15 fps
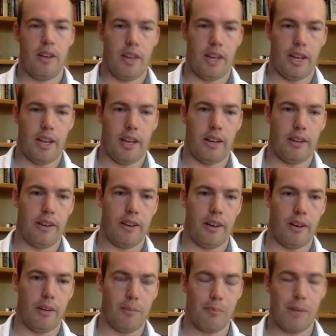and
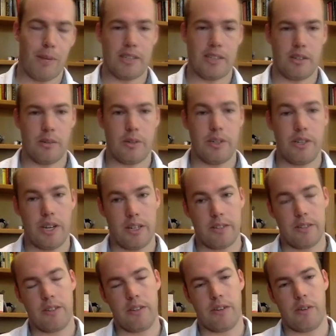micro
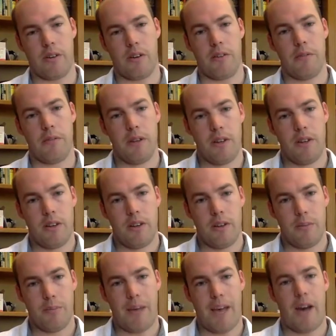adjust your
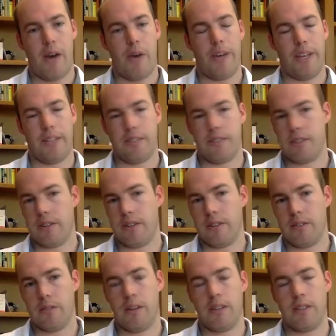bow and
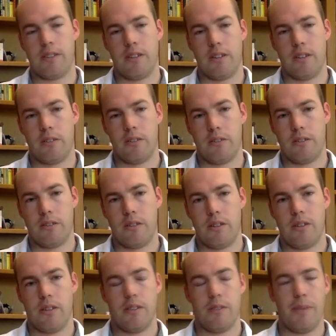stern thruster
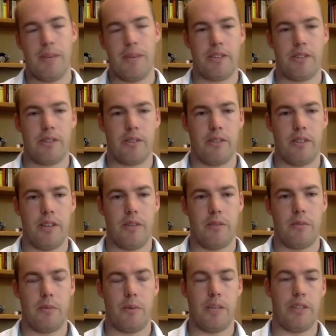to make sure that
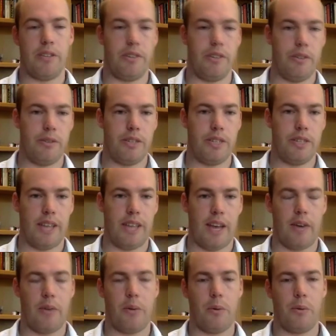when you're using
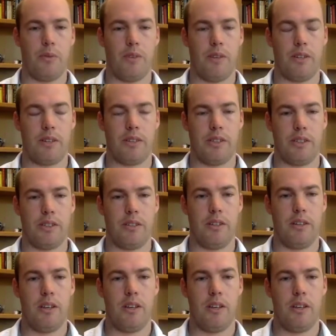that hold function,